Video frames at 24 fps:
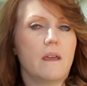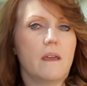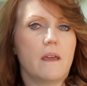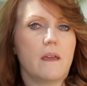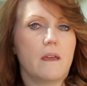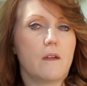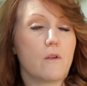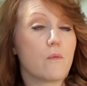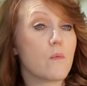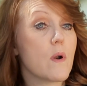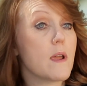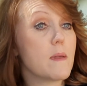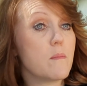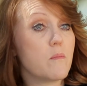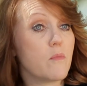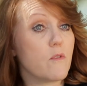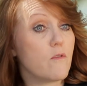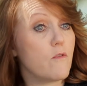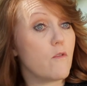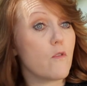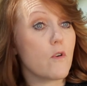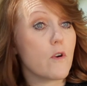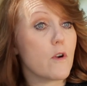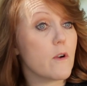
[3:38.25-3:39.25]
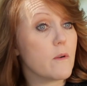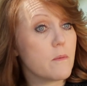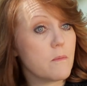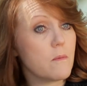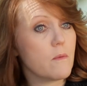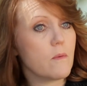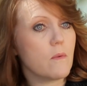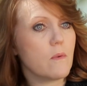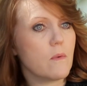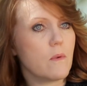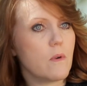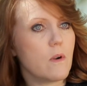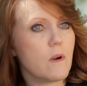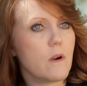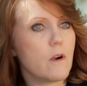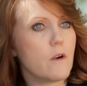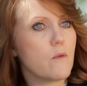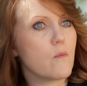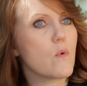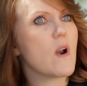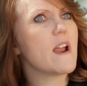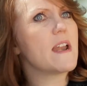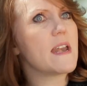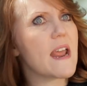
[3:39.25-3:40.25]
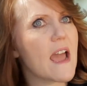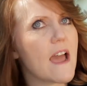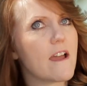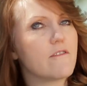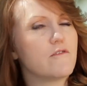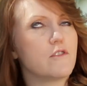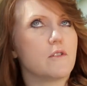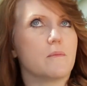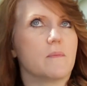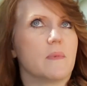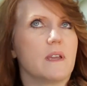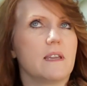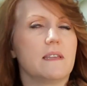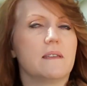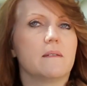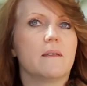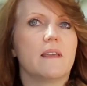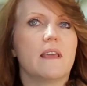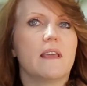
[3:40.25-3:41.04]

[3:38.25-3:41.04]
uh, right before or right after me.